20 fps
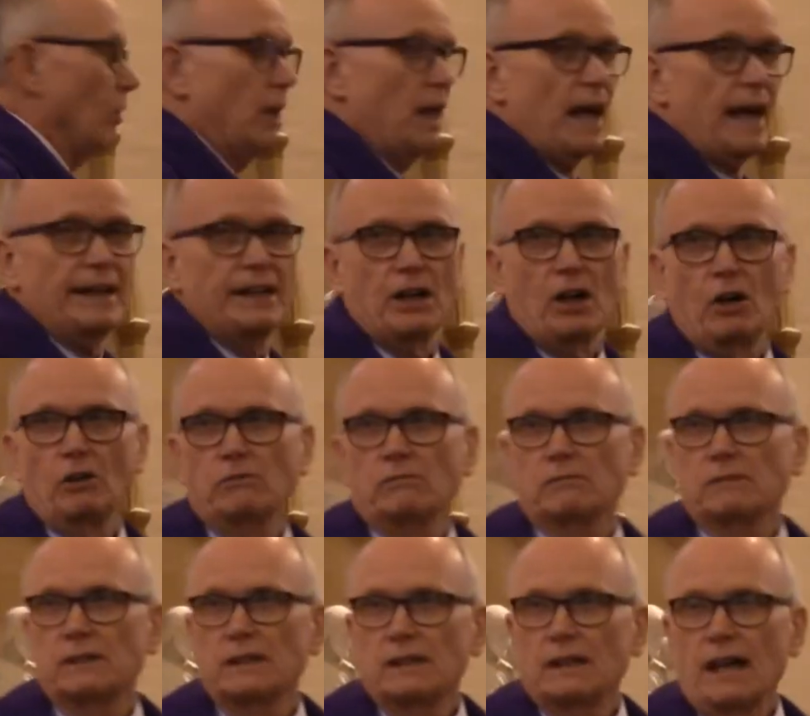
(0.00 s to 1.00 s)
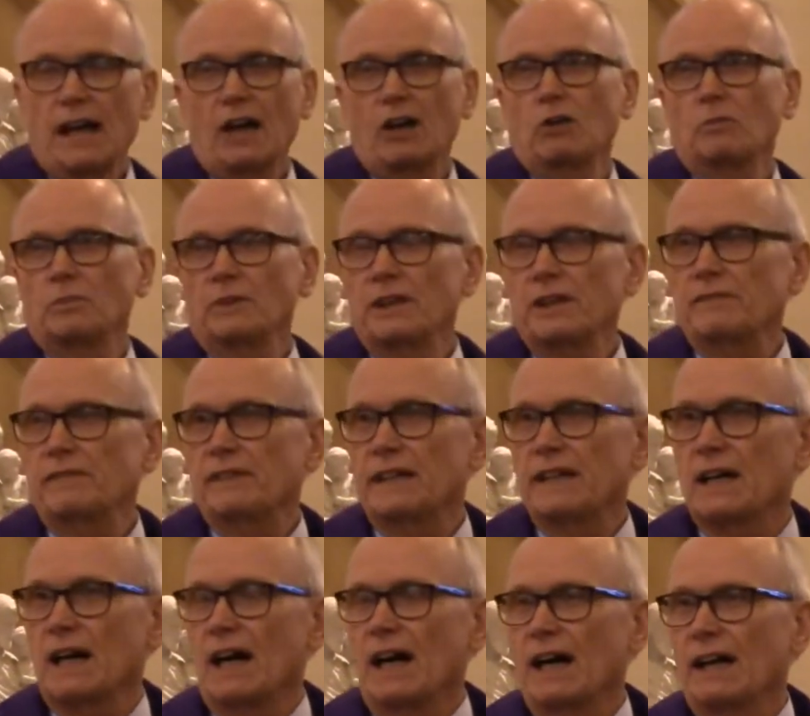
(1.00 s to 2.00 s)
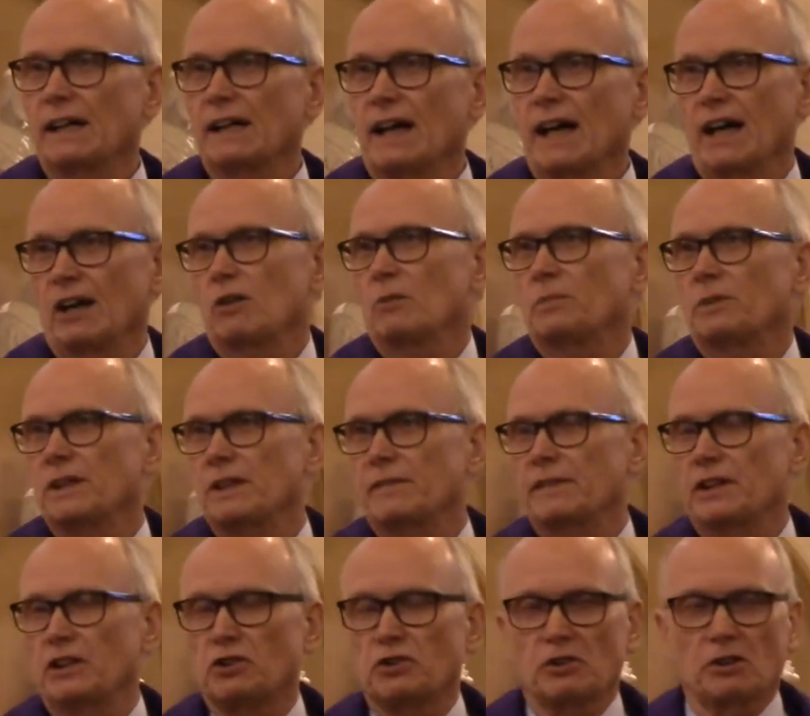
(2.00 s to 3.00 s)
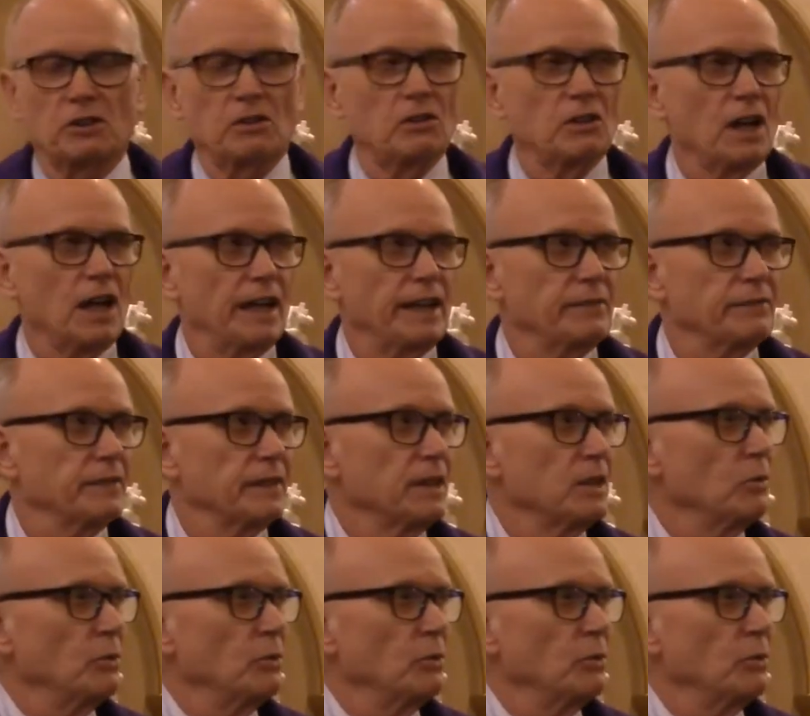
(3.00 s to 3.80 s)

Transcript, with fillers: Well, I don't. I don't believe in God. I don't believe in eternal life.